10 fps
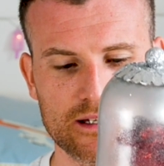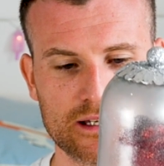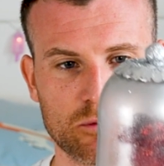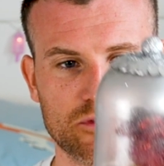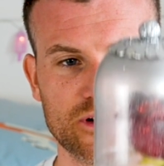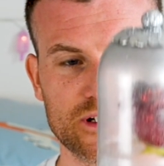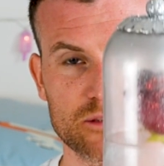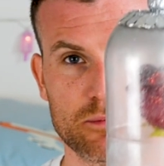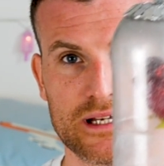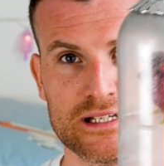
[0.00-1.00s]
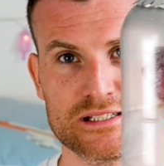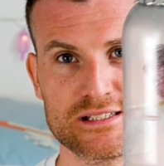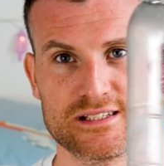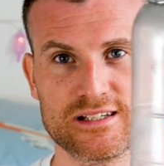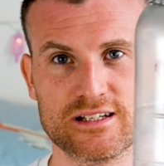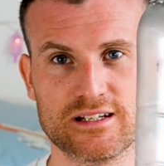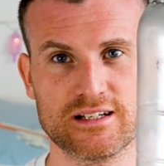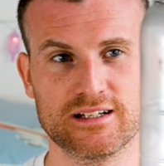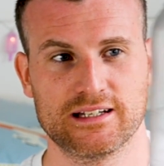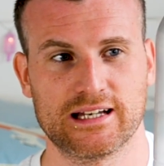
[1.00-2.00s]
it will find its place
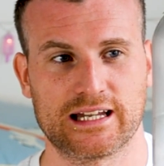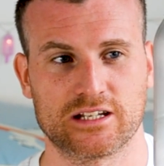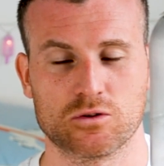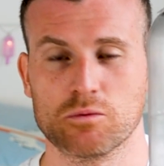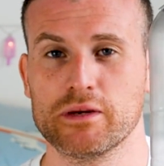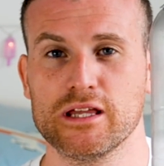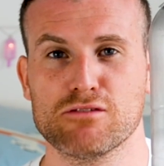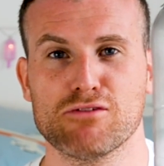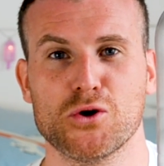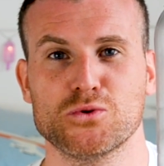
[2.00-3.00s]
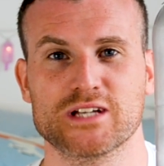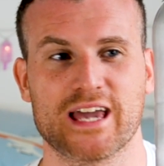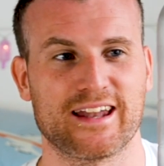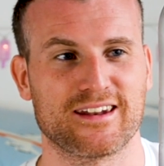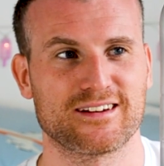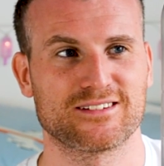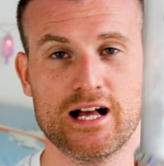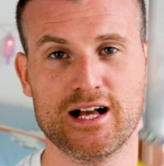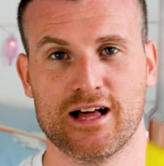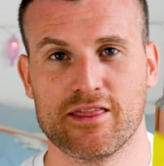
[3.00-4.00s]
and it will be the rose again.
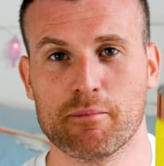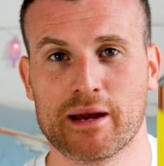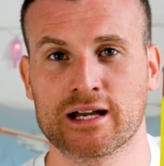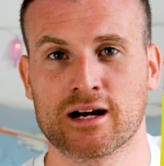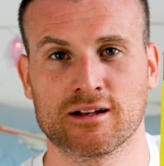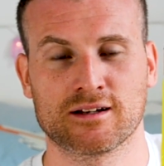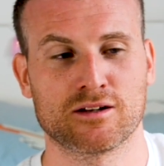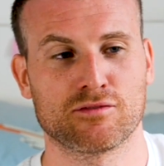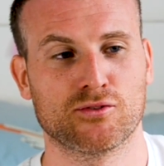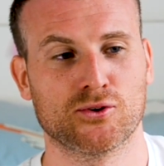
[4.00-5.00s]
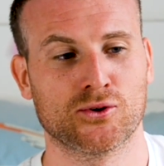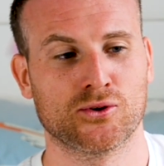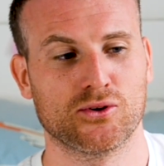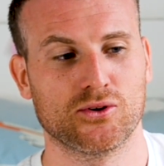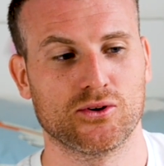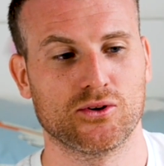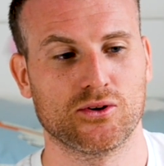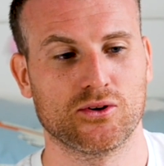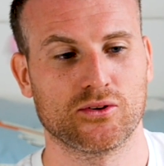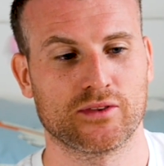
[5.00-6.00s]
The main colour for
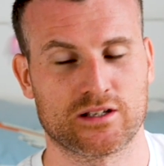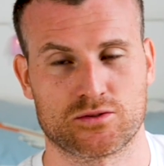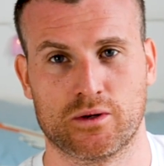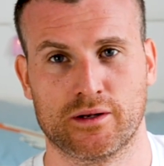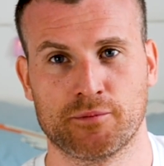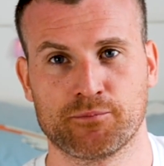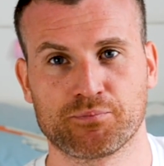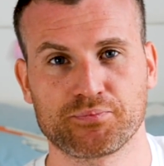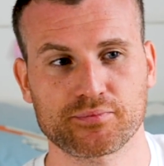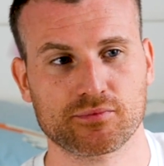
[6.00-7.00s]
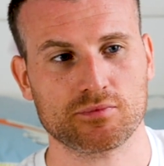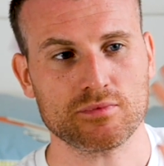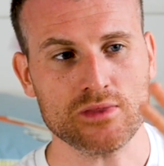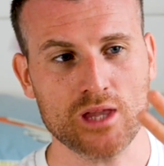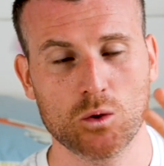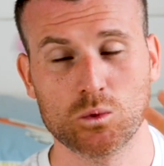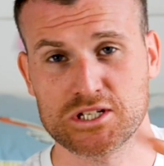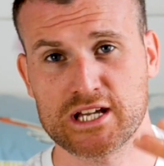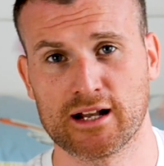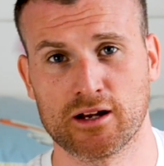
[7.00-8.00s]
this one
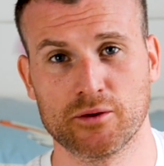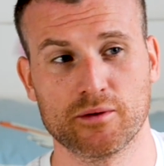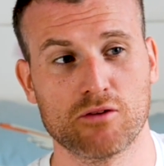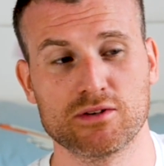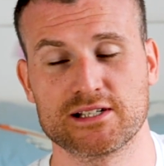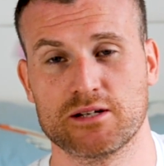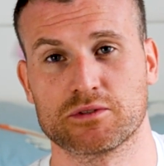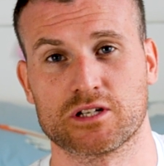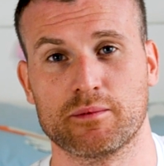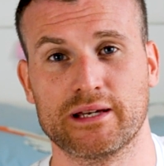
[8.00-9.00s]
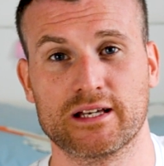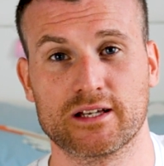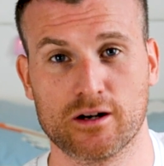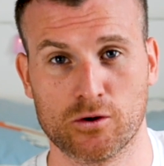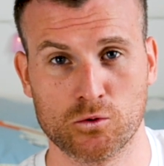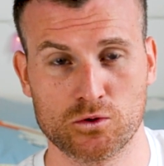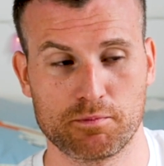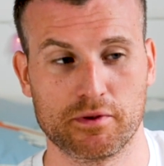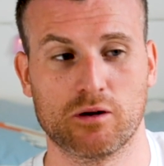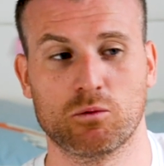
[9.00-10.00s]
was yellow. Originally it was going to be gold,
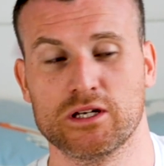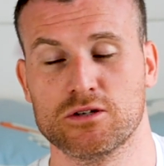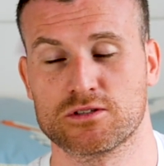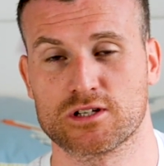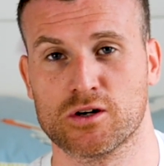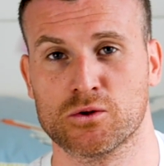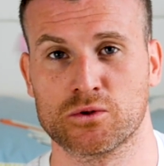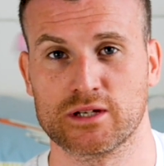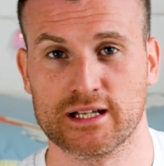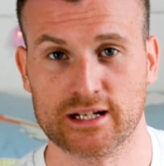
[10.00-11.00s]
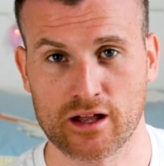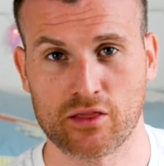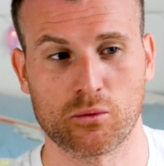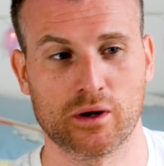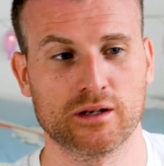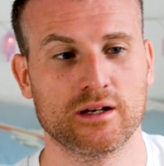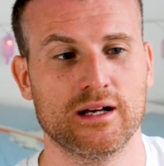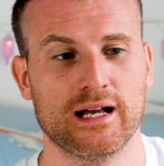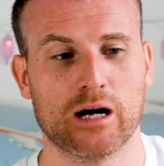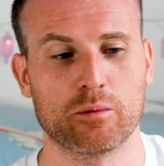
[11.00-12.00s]
but we used gold in another one
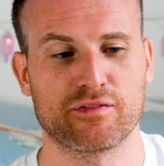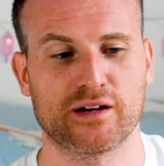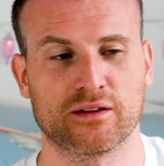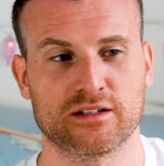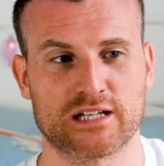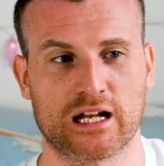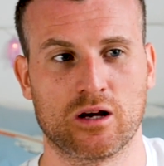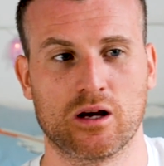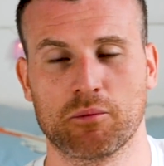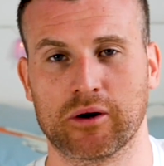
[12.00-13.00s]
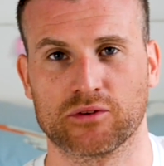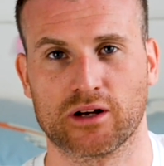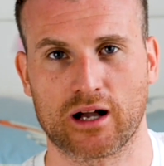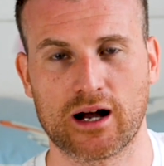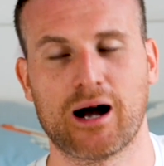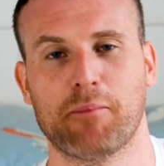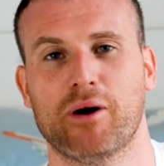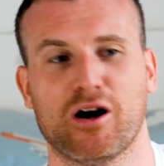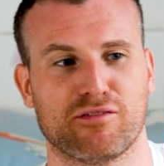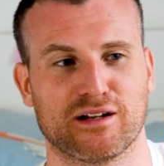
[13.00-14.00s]
and we found this yellow and I was like,
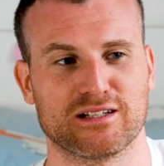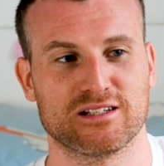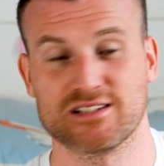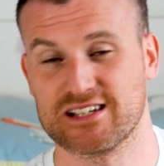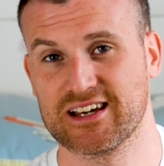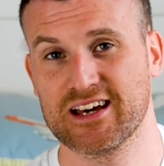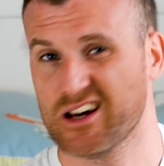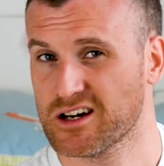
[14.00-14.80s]
perfect. She